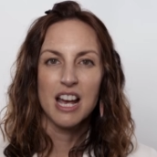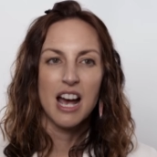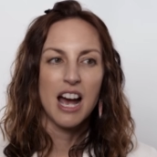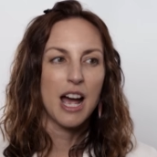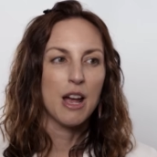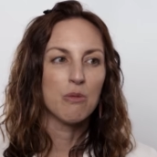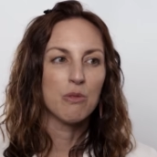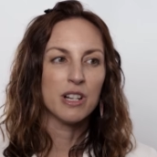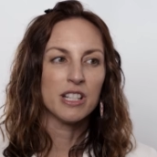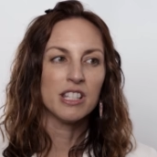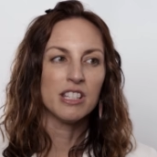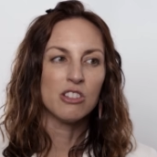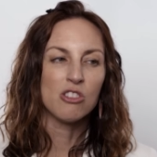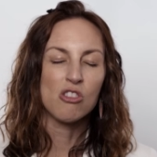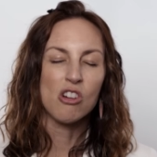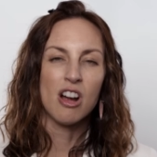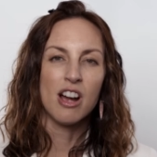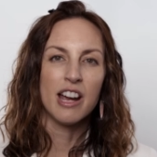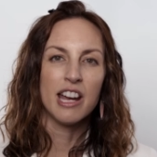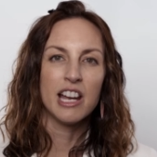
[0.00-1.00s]
I wasn't
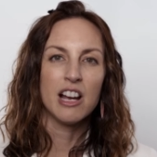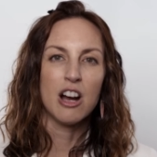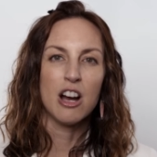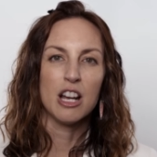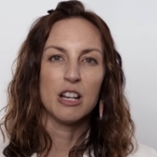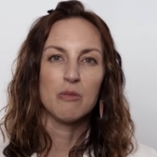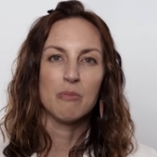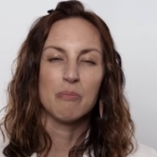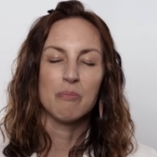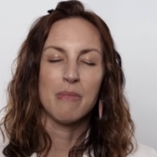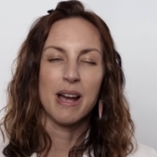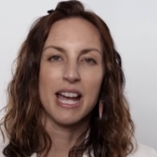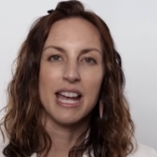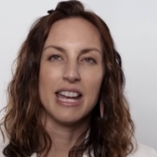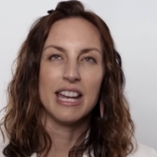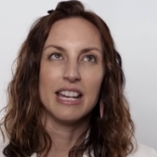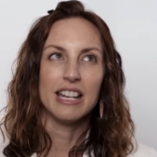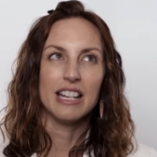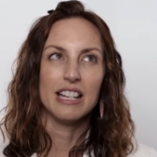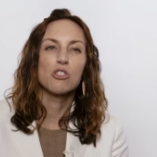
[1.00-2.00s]
drawing on
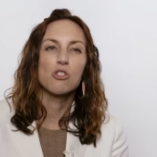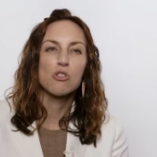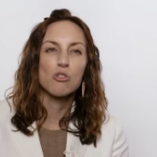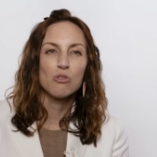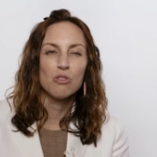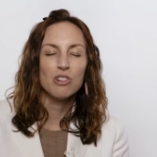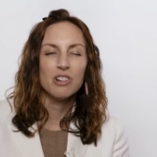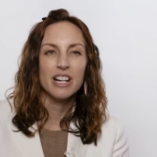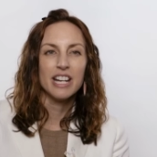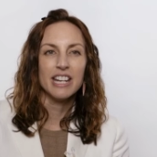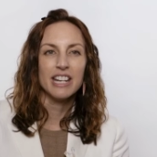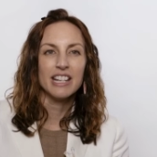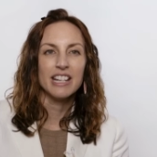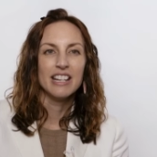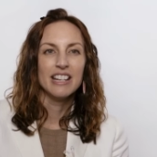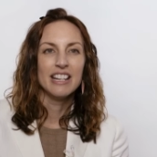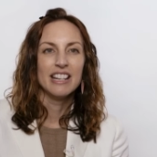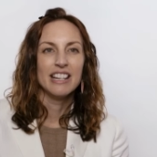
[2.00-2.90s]
my joy